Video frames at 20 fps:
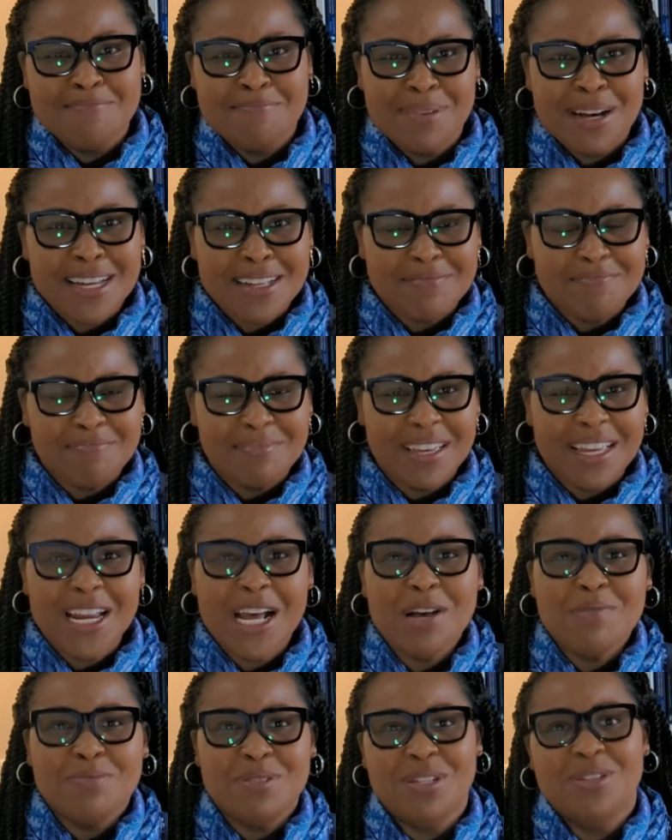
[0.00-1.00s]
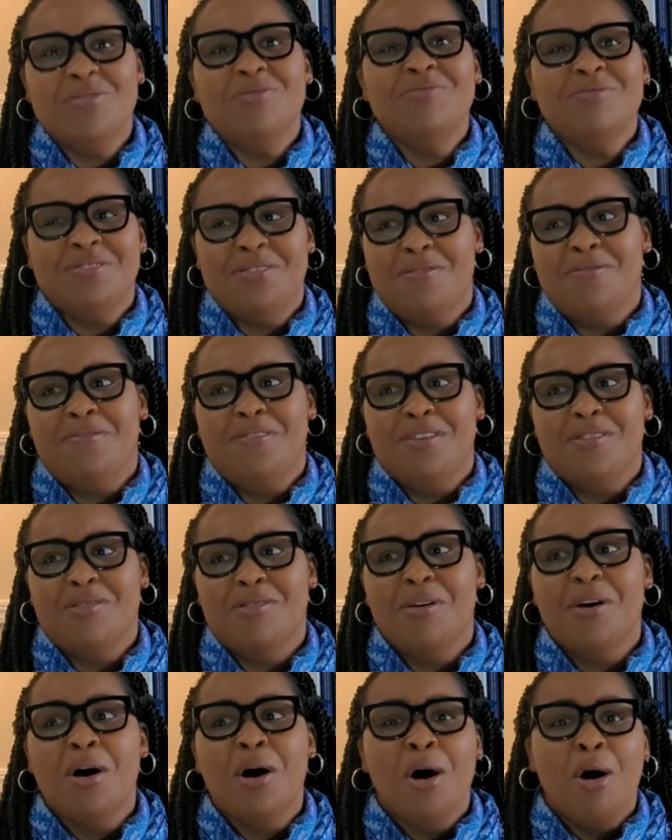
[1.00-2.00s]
but it helps you to feel